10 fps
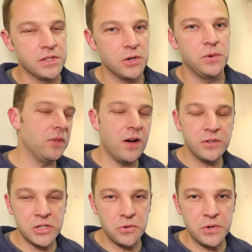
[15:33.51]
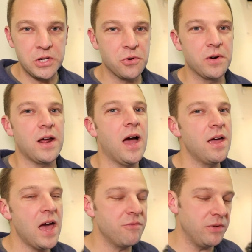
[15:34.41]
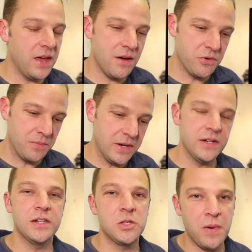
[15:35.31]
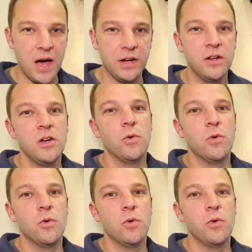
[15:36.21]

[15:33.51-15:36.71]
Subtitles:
So long story short, I haven't ever been in a spot